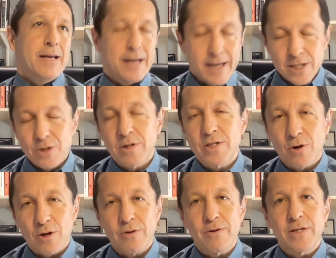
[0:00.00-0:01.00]
He had injuries
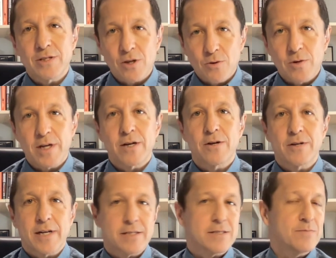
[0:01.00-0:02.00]
earlier in his
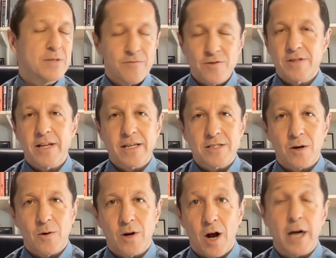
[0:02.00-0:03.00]
career. He had some different things
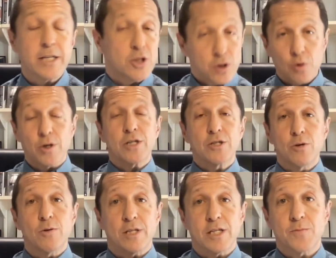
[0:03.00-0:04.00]
going on. He's
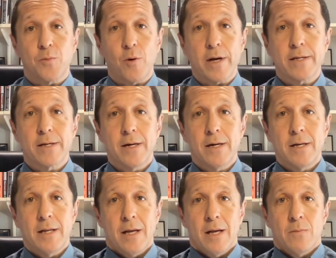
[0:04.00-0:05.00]
32 at this point.
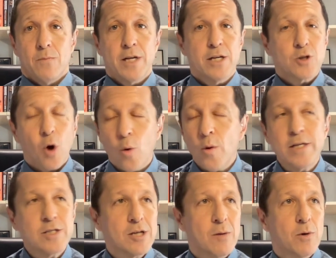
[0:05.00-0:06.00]
But he is
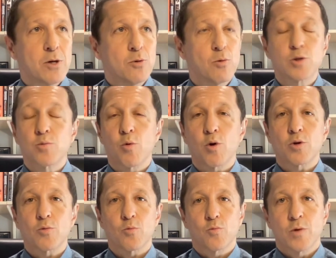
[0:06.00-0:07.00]
always someone who has
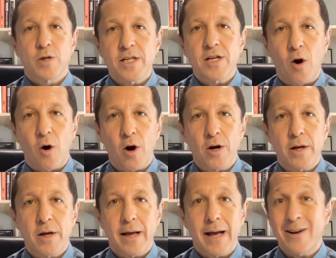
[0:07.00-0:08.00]
worked really
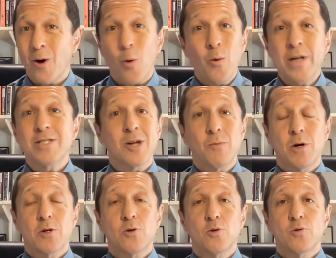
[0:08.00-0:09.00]
hard and always
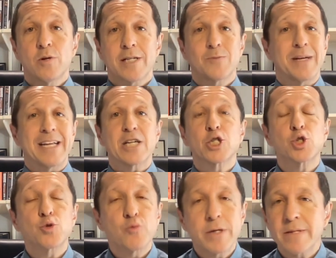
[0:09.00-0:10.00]
someone who has been
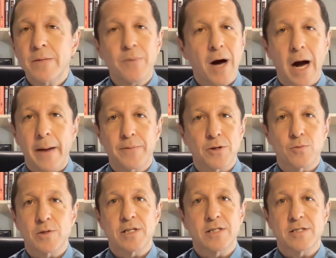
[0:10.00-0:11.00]
extremely
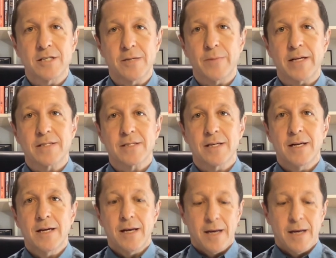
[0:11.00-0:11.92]
popular with his teammates.